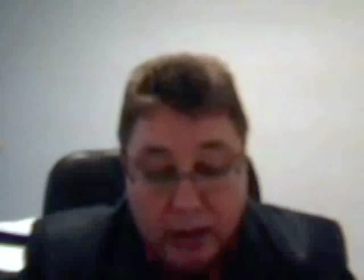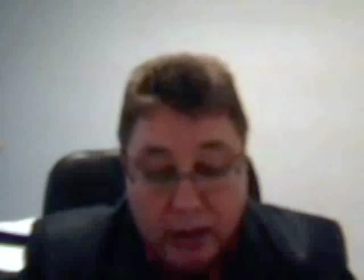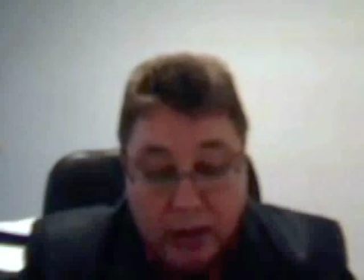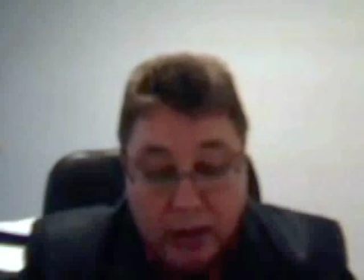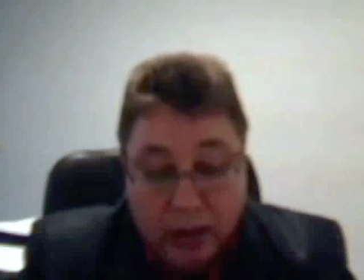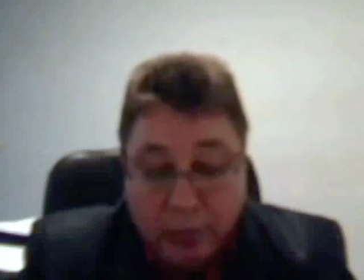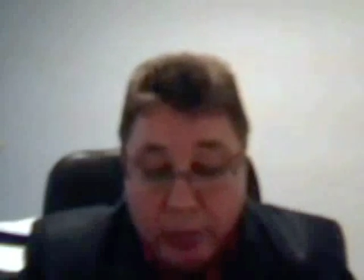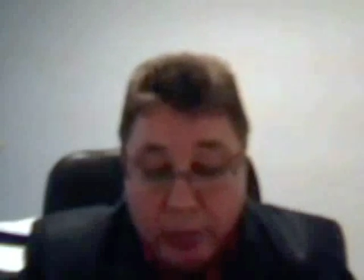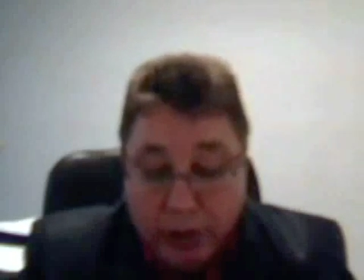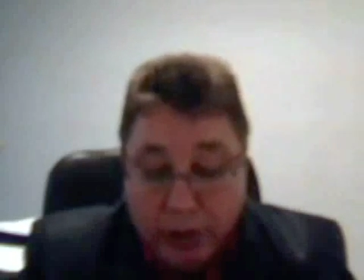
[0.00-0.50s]

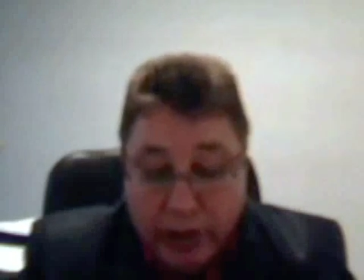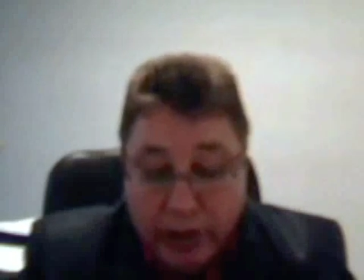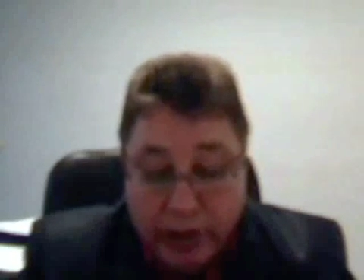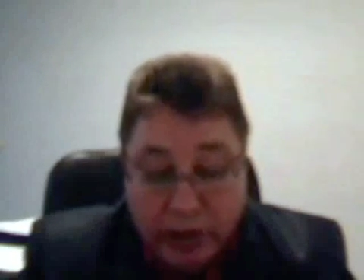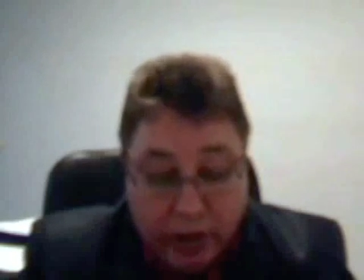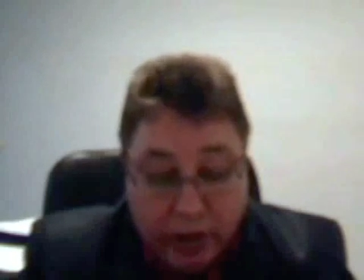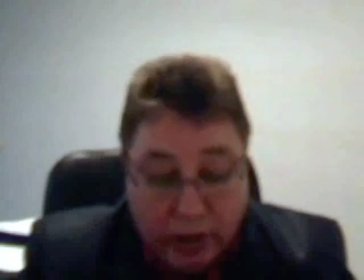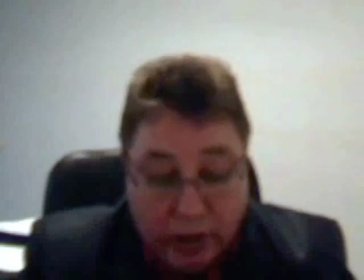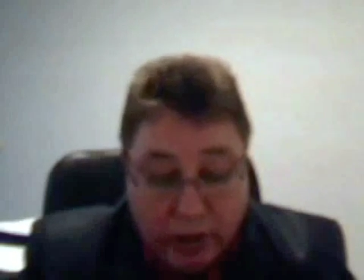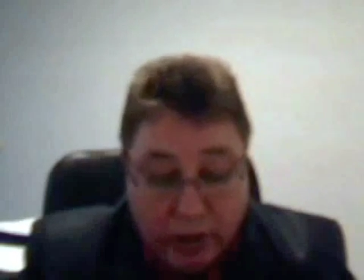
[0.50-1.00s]

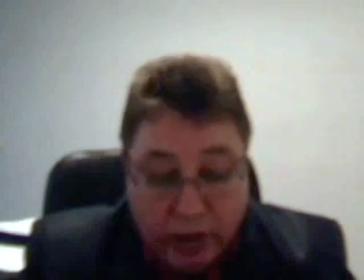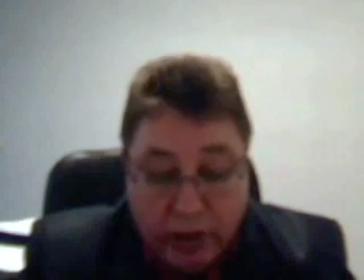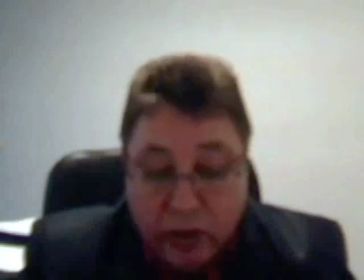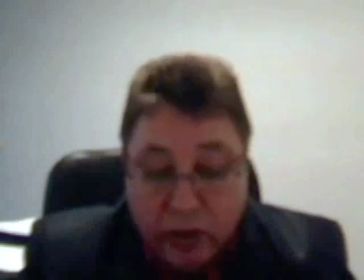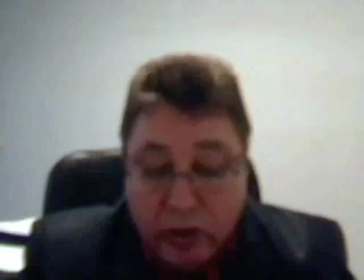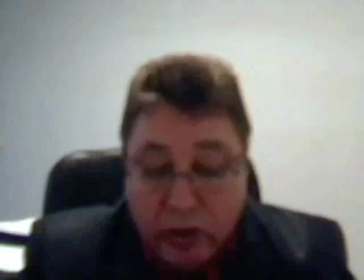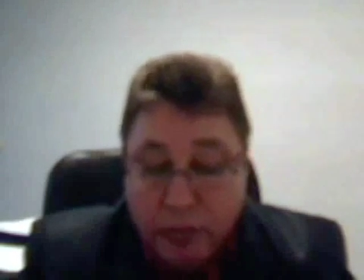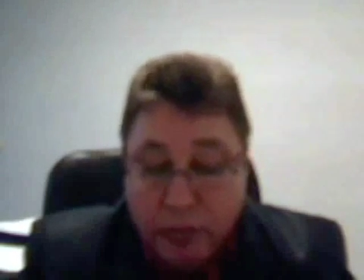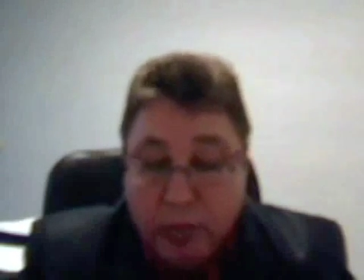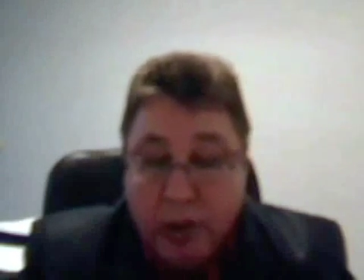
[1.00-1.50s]
Cooperation in
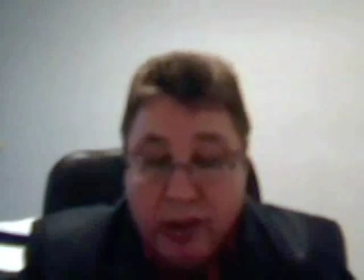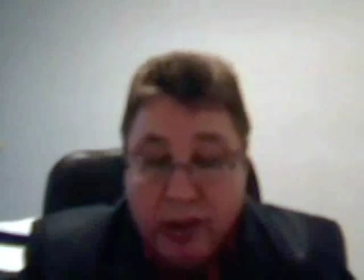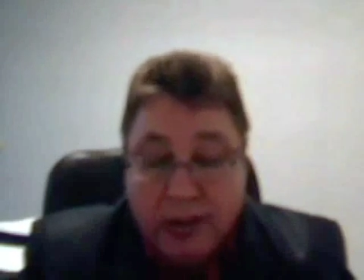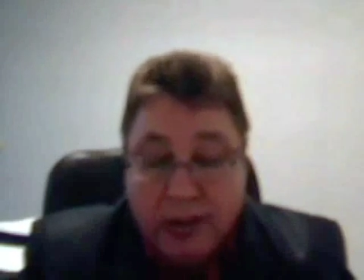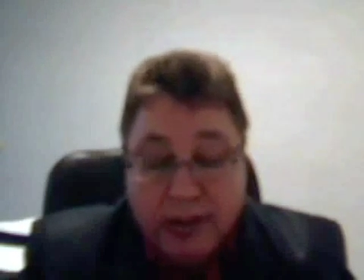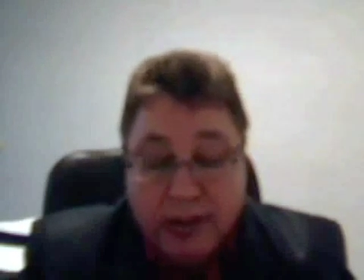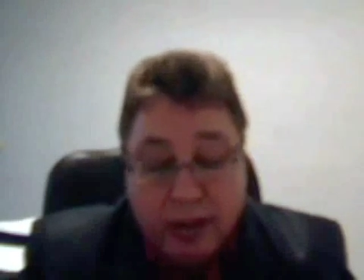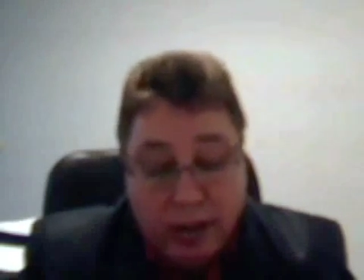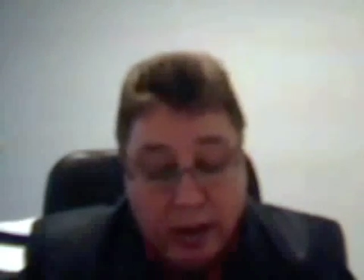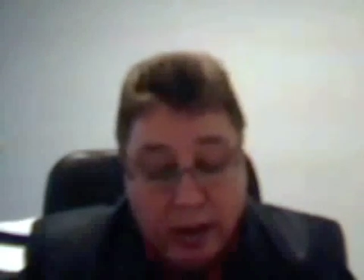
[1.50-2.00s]
Europe,
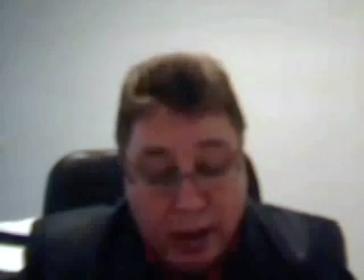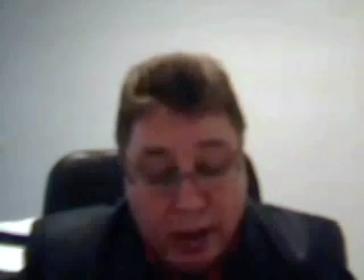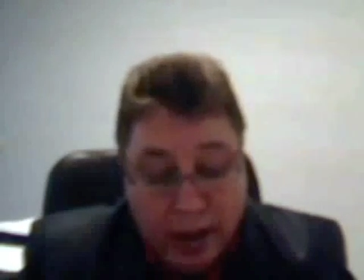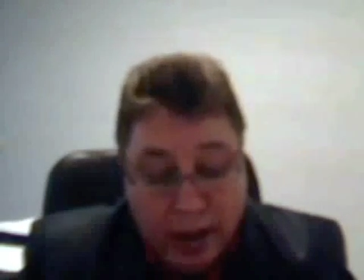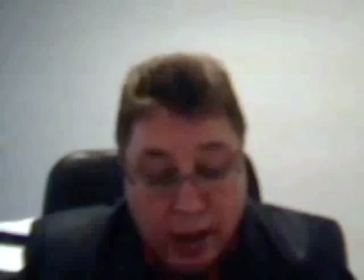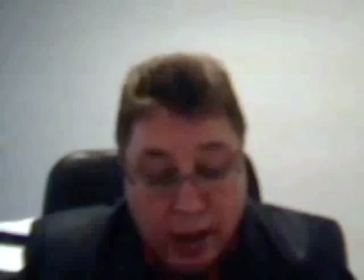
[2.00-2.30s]
and the